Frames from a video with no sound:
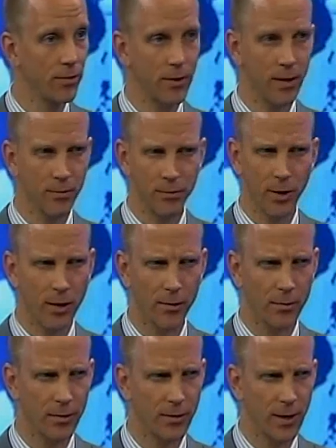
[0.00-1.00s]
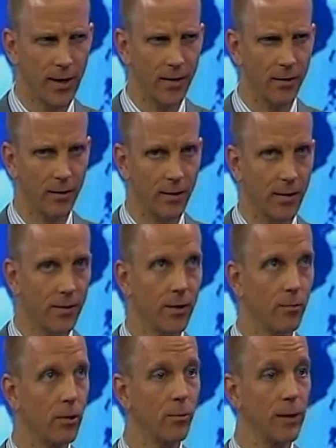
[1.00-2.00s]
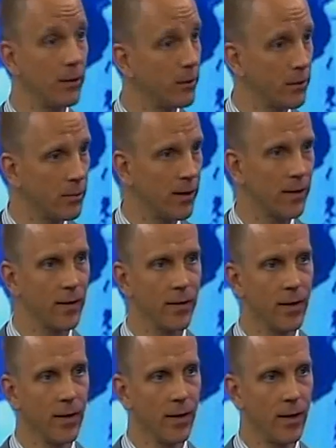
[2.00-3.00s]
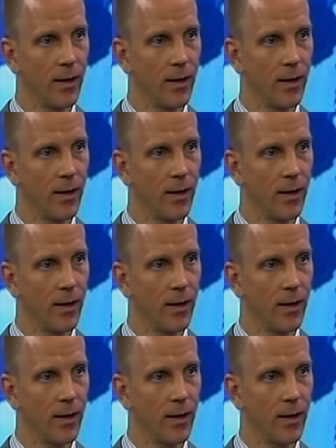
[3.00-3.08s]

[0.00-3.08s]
and this kind of tawdry scandal and then say, what do we do about it,